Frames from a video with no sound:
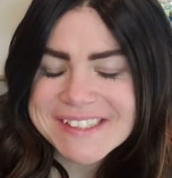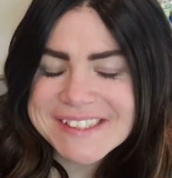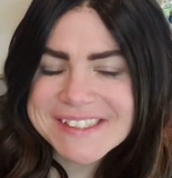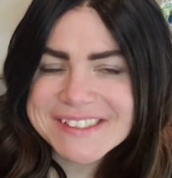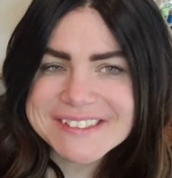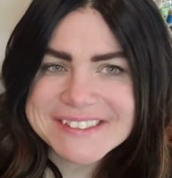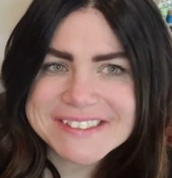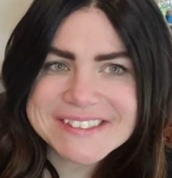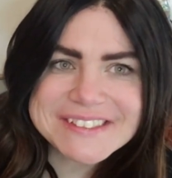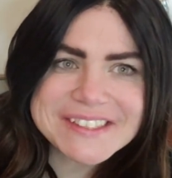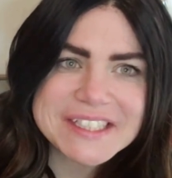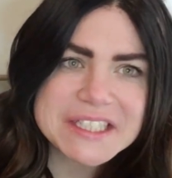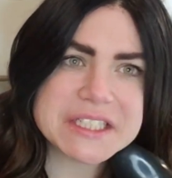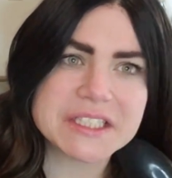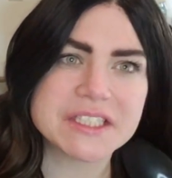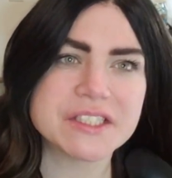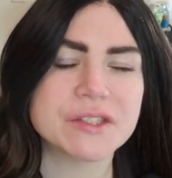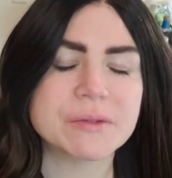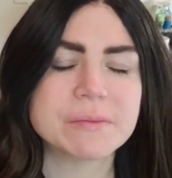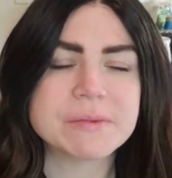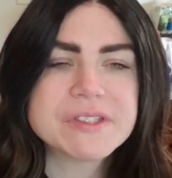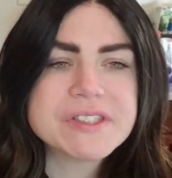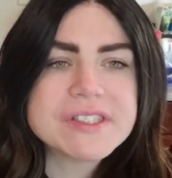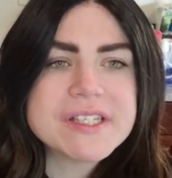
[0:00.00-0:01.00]
Because it's like
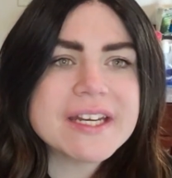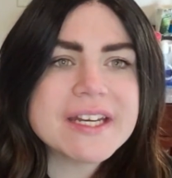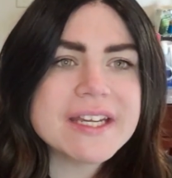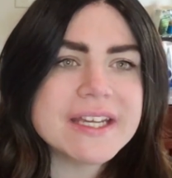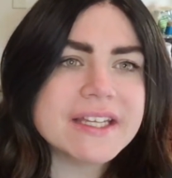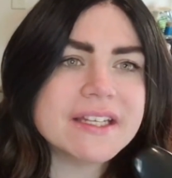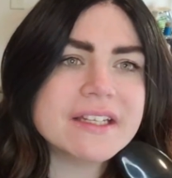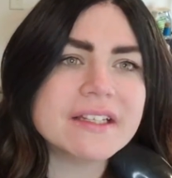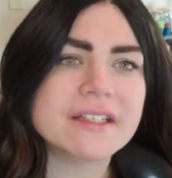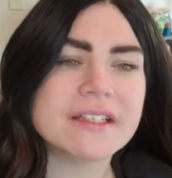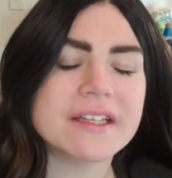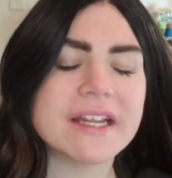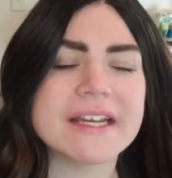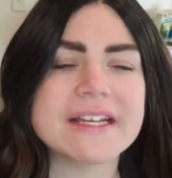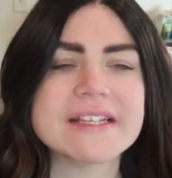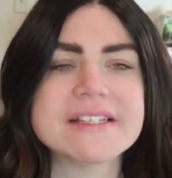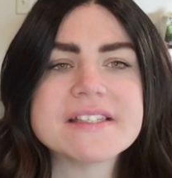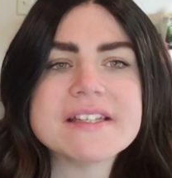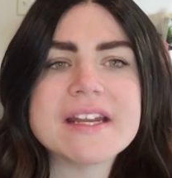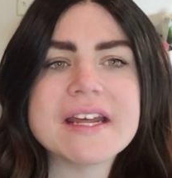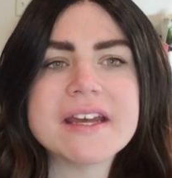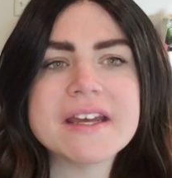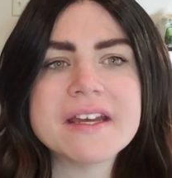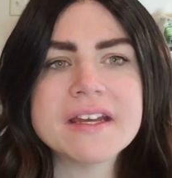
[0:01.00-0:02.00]
super sunny and nice,
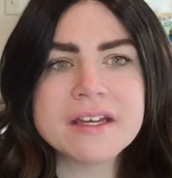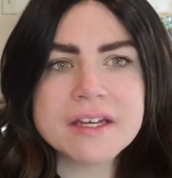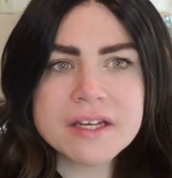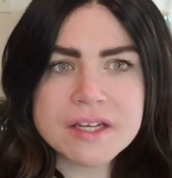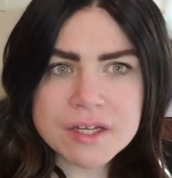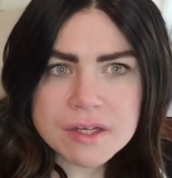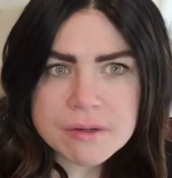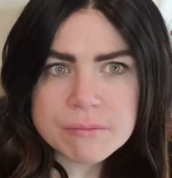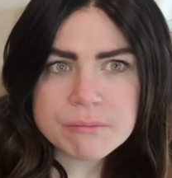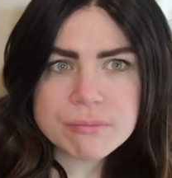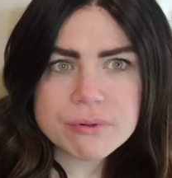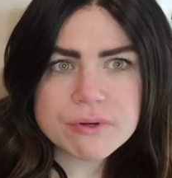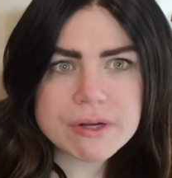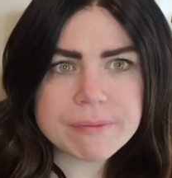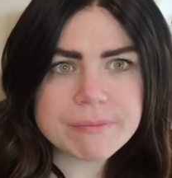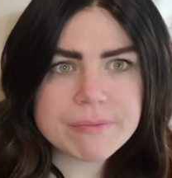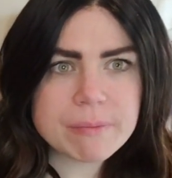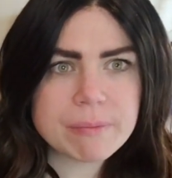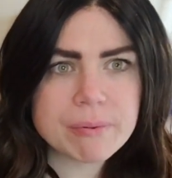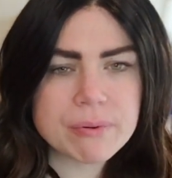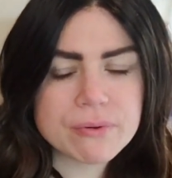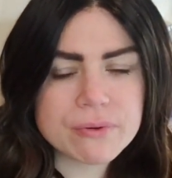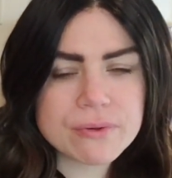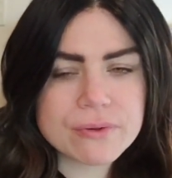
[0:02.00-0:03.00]
and I put up the
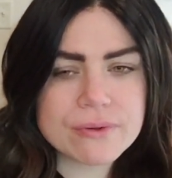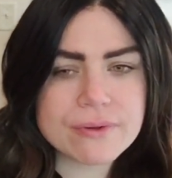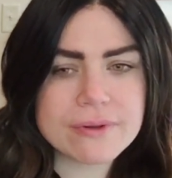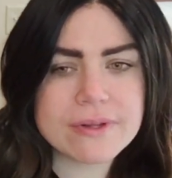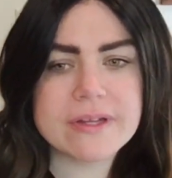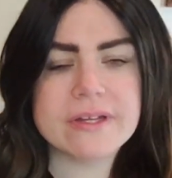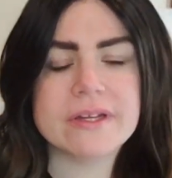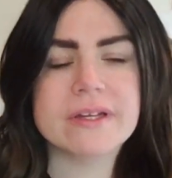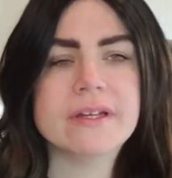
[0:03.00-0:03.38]
pool.